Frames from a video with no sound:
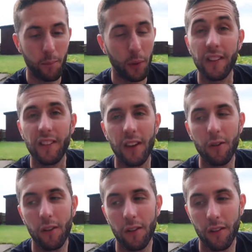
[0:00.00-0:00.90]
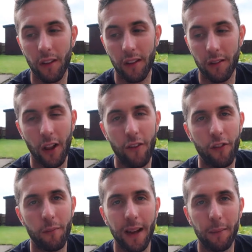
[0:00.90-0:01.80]
Please do, learn
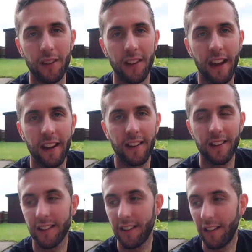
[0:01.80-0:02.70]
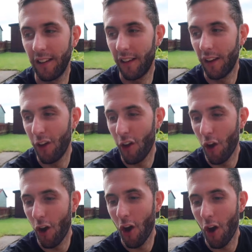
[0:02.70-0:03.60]
from my mistakes.
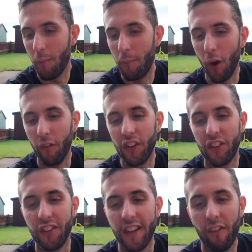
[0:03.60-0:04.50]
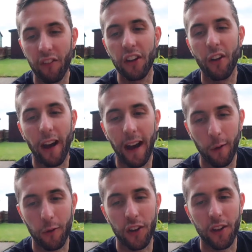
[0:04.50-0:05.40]
But this is definitely not a
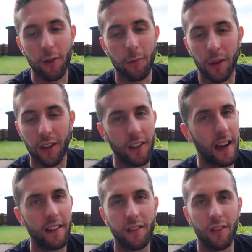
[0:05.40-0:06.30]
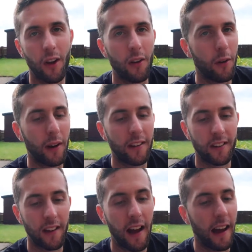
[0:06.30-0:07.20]
how-to, because I don't know where
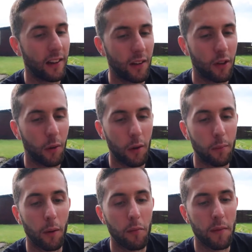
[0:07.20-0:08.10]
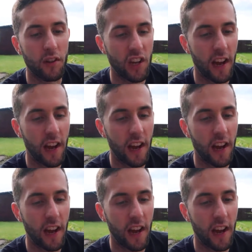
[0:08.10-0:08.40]
to start. I don't even know what the problem is